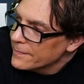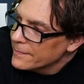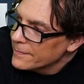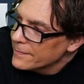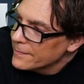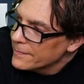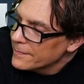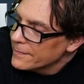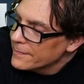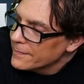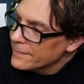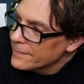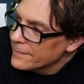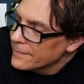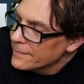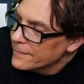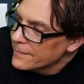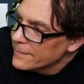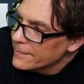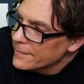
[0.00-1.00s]

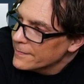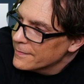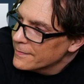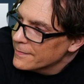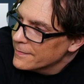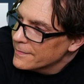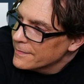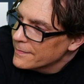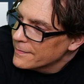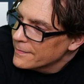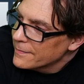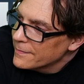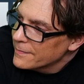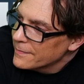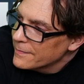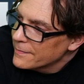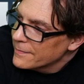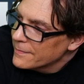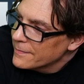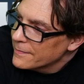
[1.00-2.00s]

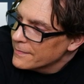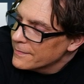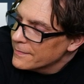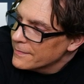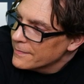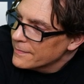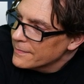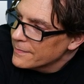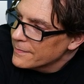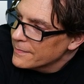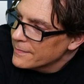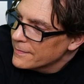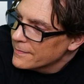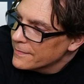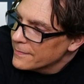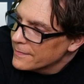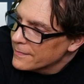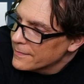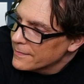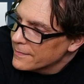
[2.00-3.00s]

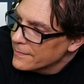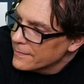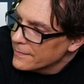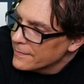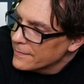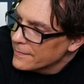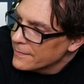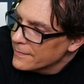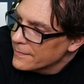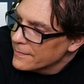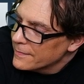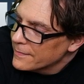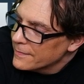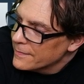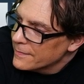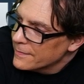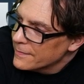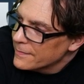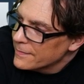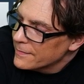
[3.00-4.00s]

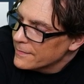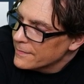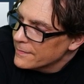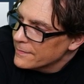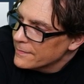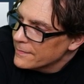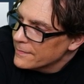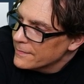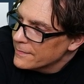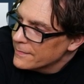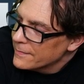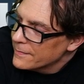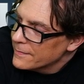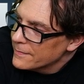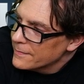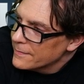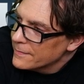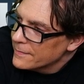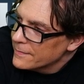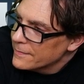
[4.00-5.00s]

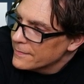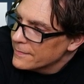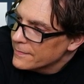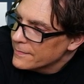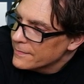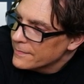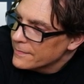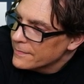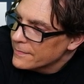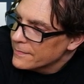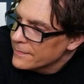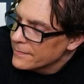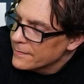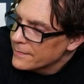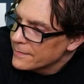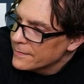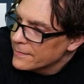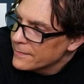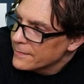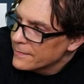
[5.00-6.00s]
[no speech]